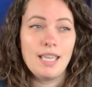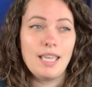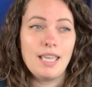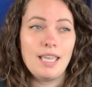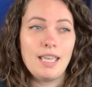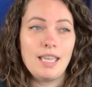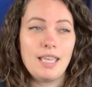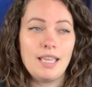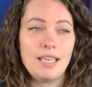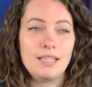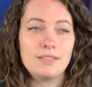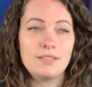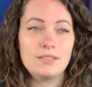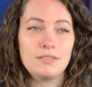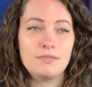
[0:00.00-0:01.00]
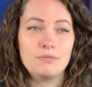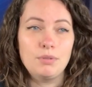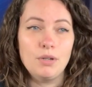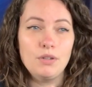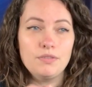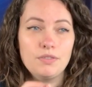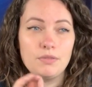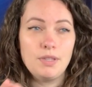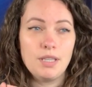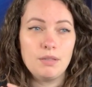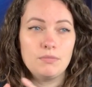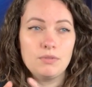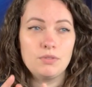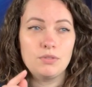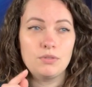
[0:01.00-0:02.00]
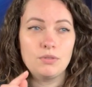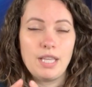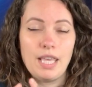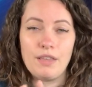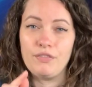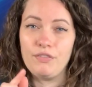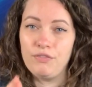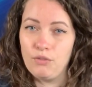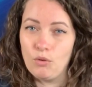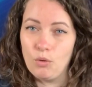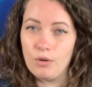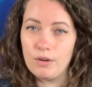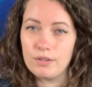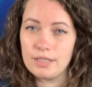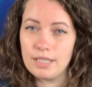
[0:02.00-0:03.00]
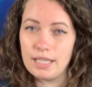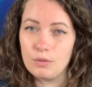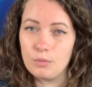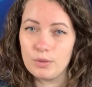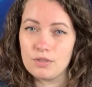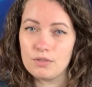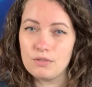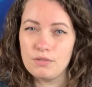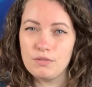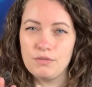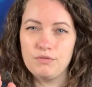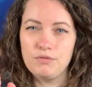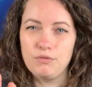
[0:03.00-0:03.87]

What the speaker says: And both of them should have 4 and it was